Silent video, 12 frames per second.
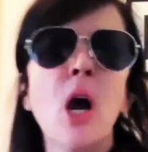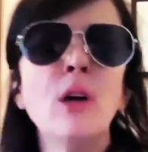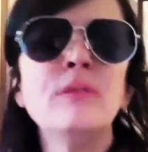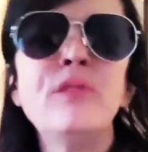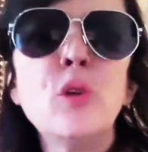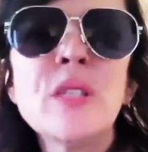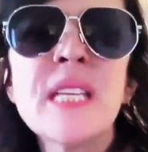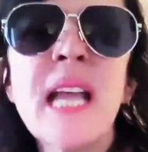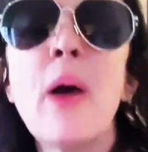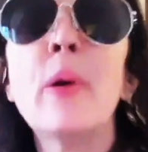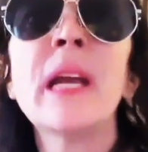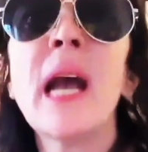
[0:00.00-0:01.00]
of losing
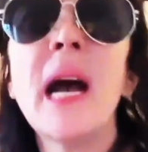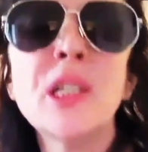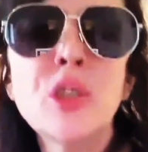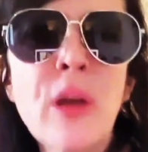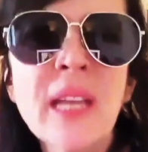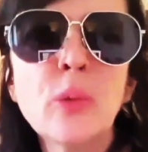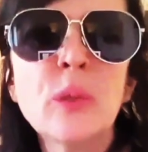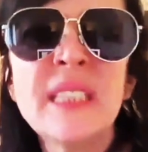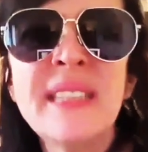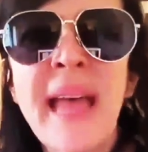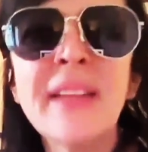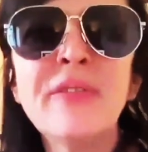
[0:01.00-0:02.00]
our contract with
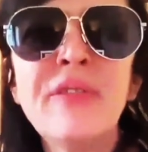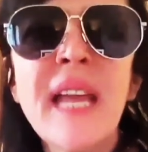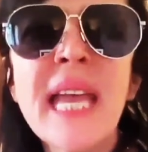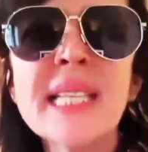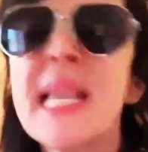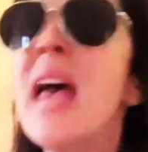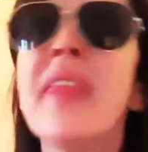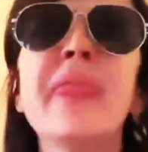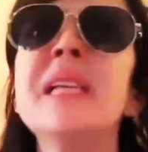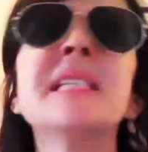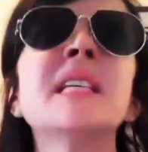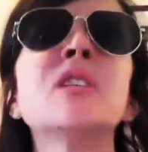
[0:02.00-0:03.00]
Netflix,
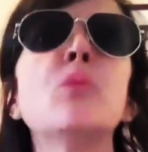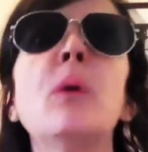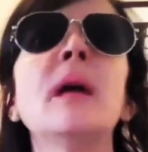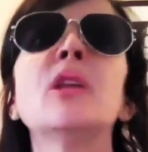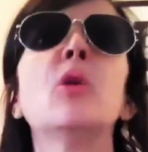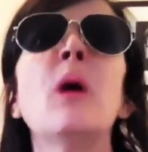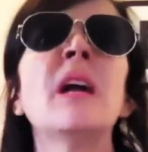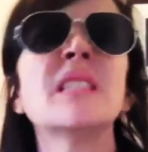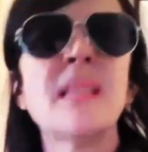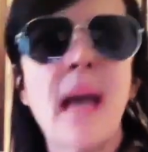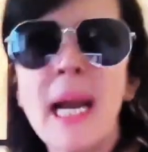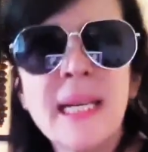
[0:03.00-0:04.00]
this is what you are
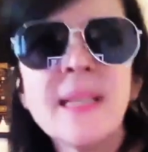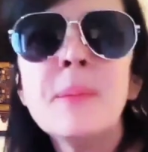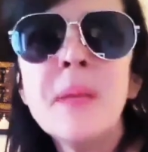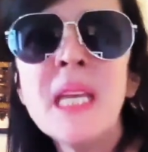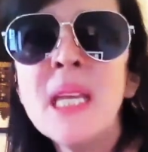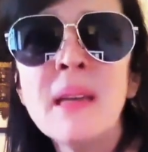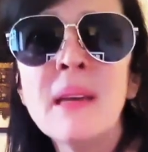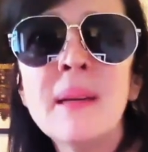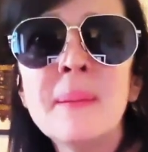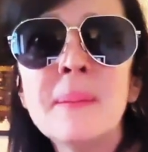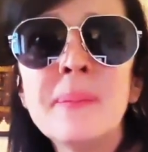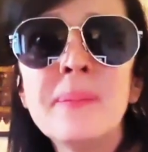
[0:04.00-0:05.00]
telling me?
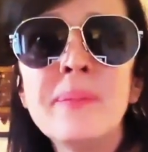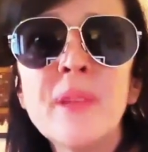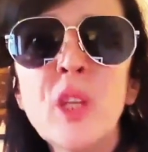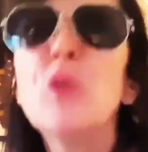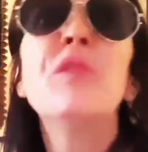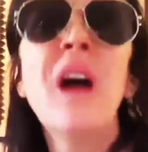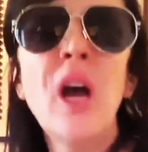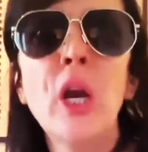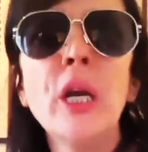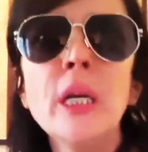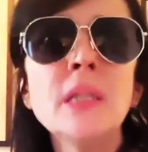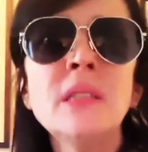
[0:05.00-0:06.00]
You've
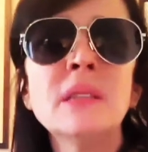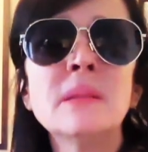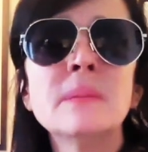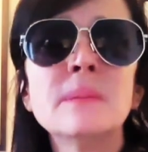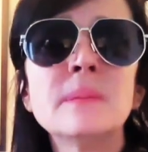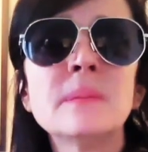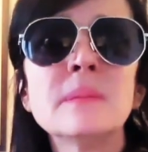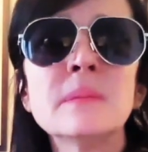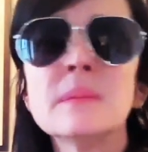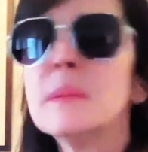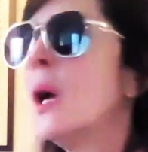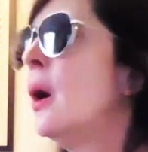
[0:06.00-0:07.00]
heard?
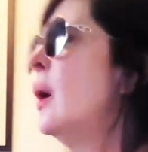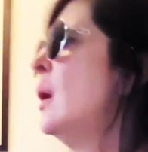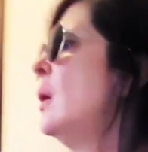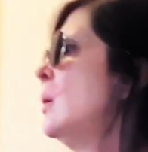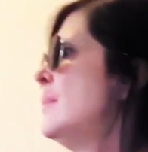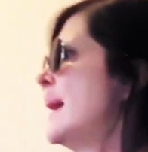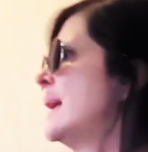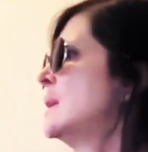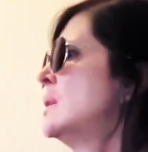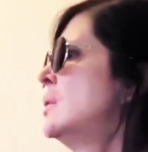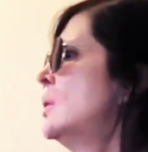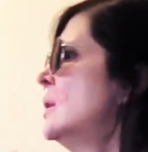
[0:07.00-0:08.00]
Oh my
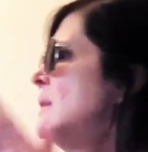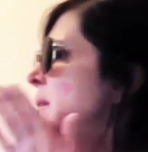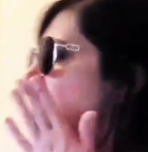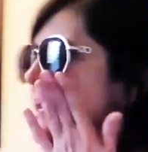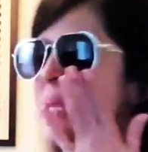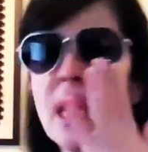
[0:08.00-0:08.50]
goodness.